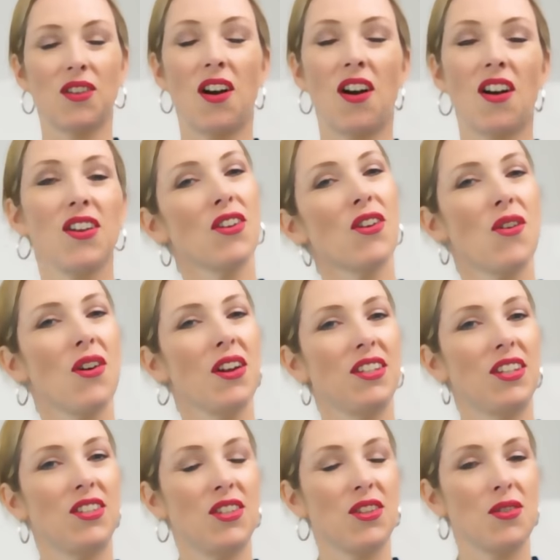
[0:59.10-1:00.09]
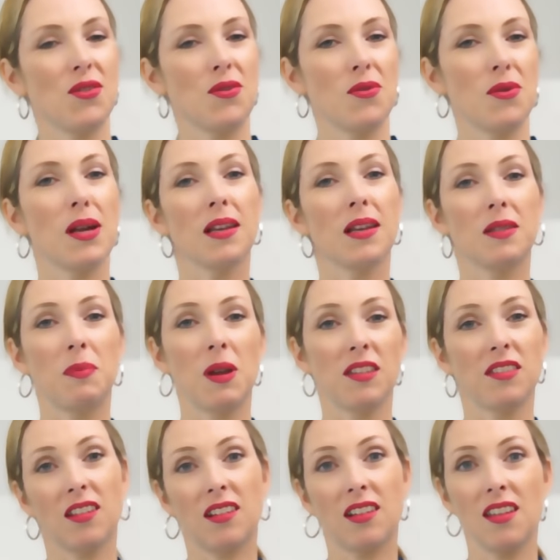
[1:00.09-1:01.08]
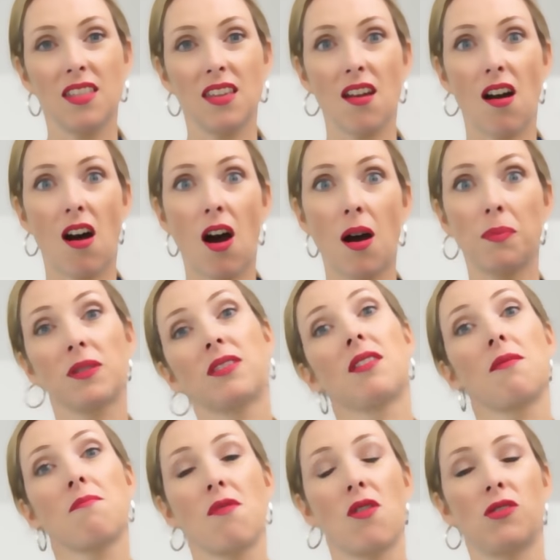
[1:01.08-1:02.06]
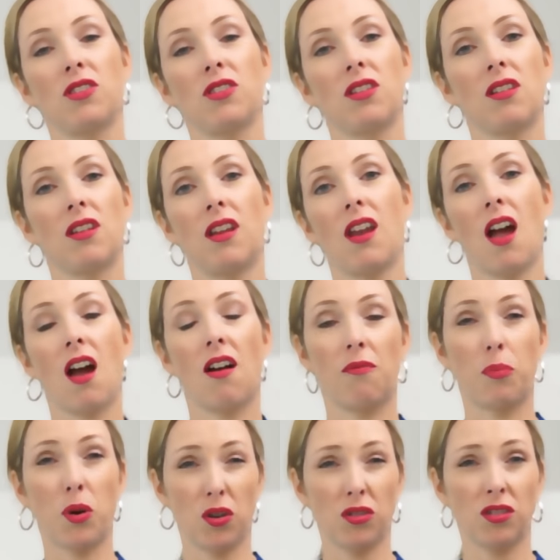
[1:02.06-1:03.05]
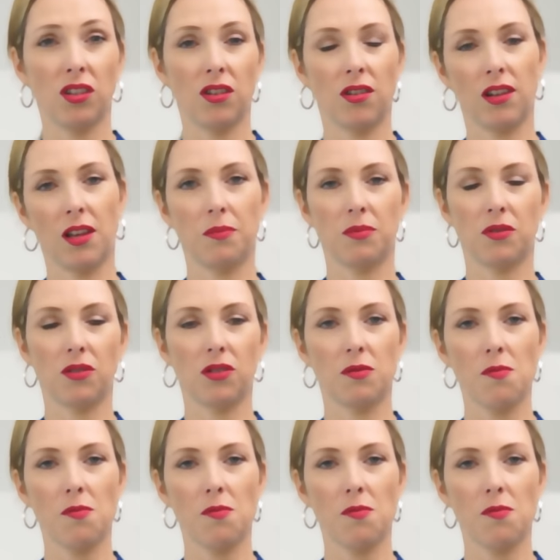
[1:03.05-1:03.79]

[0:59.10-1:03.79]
So all you're going to do is basically the opposite motion of pursing your lips or